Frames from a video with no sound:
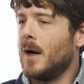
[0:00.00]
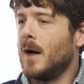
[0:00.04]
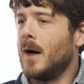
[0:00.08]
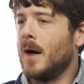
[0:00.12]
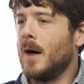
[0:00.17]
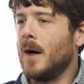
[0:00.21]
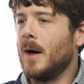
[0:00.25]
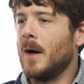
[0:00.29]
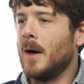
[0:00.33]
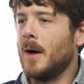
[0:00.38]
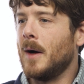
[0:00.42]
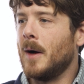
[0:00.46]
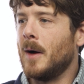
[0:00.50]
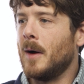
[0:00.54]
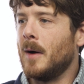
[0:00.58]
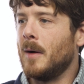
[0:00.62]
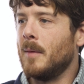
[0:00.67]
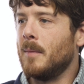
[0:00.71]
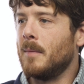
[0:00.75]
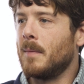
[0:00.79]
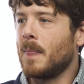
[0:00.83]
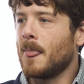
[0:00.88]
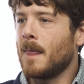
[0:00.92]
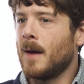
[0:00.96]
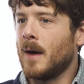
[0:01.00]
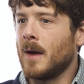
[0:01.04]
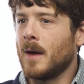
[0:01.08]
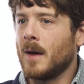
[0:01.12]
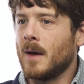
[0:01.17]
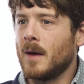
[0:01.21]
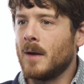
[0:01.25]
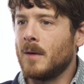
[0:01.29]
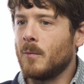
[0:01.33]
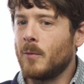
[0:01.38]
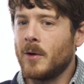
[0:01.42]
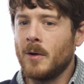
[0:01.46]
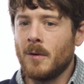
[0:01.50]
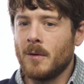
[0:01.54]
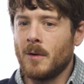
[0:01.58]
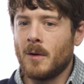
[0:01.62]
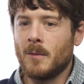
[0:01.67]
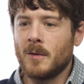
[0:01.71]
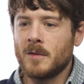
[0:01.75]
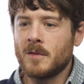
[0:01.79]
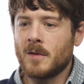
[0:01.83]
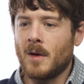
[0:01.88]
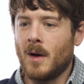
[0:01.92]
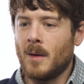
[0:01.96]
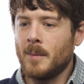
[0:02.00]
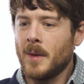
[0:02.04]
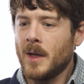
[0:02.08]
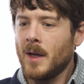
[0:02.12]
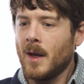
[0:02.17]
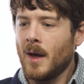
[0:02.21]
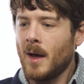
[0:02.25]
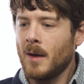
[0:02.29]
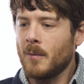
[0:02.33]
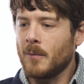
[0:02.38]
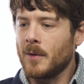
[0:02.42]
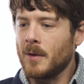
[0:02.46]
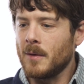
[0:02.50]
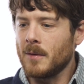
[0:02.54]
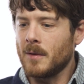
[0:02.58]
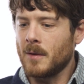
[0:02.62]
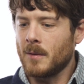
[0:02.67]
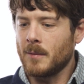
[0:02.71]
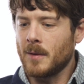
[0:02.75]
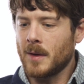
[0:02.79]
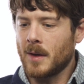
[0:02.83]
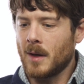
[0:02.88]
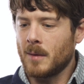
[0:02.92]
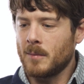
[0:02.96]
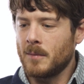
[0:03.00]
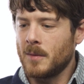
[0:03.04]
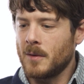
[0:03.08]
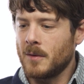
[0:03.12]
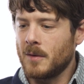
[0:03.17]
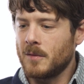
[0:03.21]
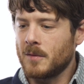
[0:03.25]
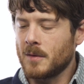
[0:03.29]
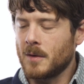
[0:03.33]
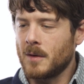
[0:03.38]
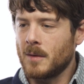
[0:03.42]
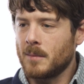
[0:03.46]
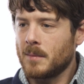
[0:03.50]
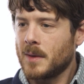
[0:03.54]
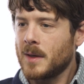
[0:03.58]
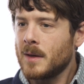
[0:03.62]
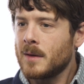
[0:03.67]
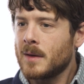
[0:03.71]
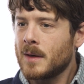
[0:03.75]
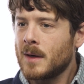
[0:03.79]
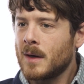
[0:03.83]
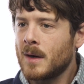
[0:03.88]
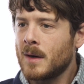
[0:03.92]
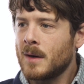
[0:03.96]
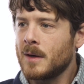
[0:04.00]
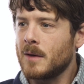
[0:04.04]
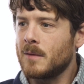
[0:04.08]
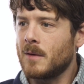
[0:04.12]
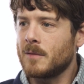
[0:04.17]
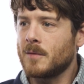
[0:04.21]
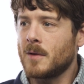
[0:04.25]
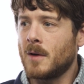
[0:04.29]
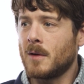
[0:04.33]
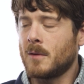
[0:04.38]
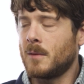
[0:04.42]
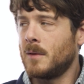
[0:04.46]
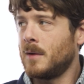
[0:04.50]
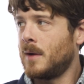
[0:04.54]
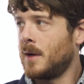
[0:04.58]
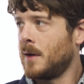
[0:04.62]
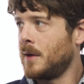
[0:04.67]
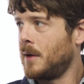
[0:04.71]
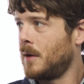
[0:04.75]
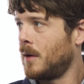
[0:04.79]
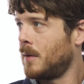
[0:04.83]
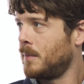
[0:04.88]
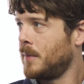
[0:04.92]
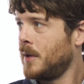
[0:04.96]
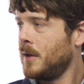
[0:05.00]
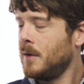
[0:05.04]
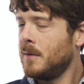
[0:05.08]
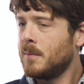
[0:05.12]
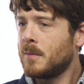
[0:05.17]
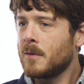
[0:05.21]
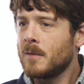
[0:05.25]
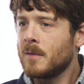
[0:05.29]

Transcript: Um, and we don't know what's coming yet. We don't know what capabilities are going to be there. You know, I've talked to a lot of ERP